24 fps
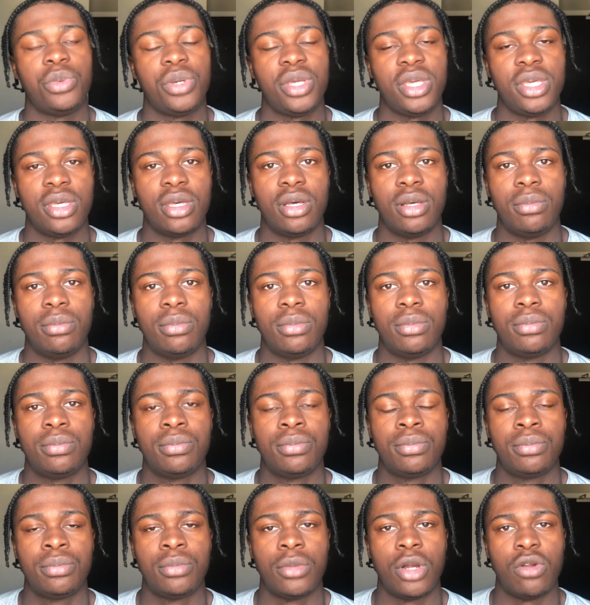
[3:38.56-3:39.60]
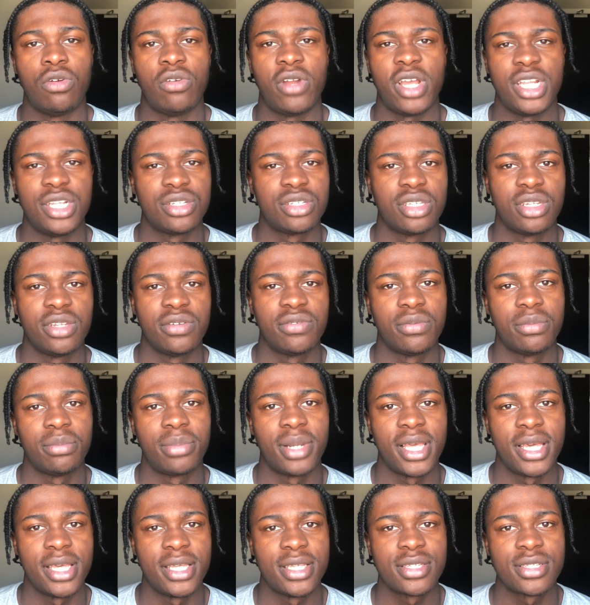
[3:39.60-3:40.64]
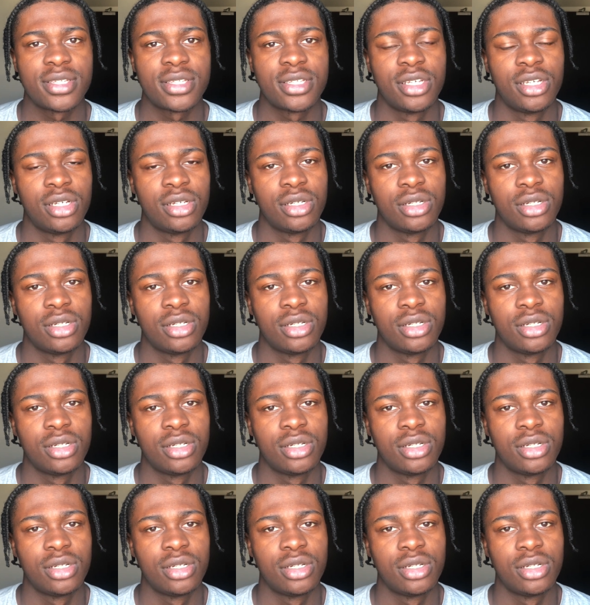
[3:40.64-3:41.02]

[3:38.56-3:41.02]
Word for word: we um, arranged a different place.